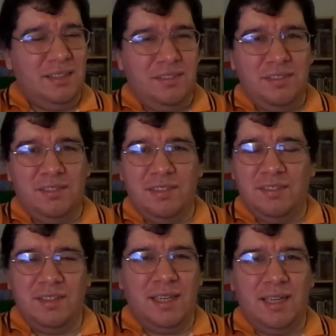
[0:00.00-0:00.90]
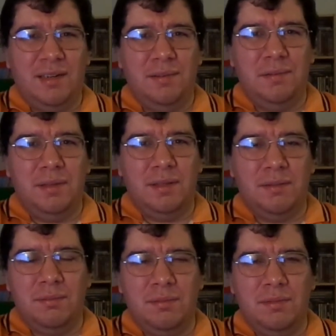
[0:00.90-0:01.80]
It just doesn't have
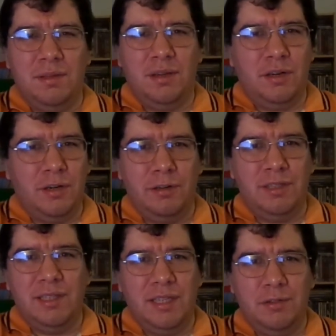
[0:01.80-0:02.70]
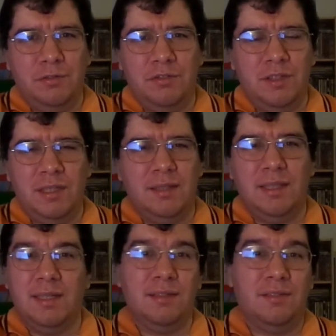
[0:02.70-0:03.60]
the heart and energy
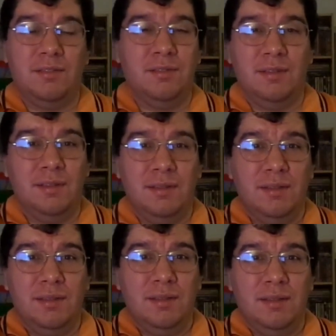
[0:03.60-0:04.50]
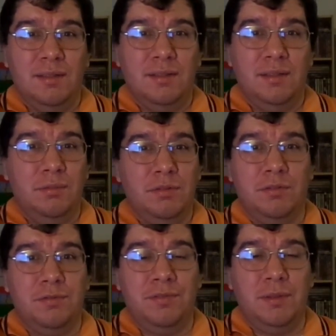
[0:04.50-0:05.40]
that the
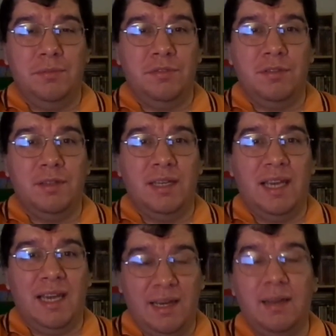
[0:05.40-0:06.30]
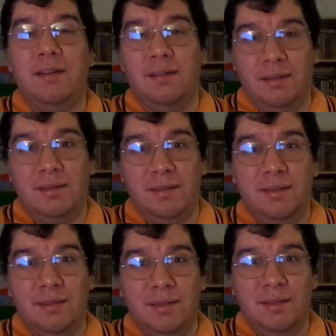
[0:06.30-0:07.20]
original theme song had,
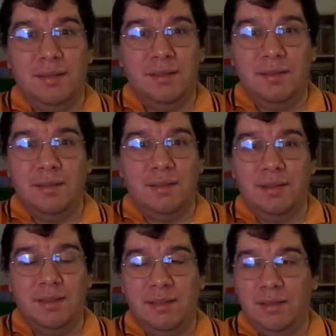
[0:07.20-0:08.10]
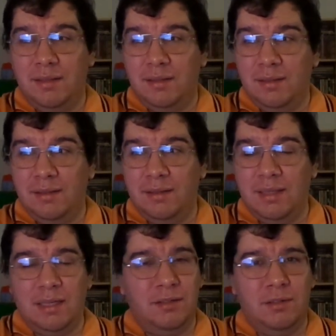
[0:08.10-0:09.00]
and
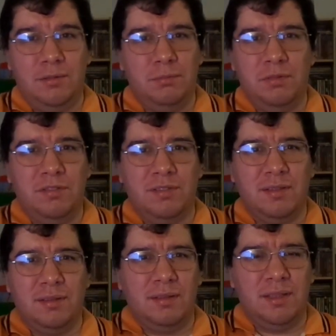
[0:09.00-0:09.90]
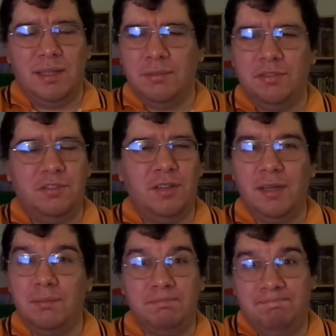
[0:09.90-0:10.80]
that alone was kind of a
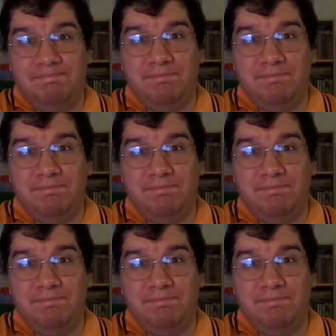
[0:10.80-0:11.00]
shame.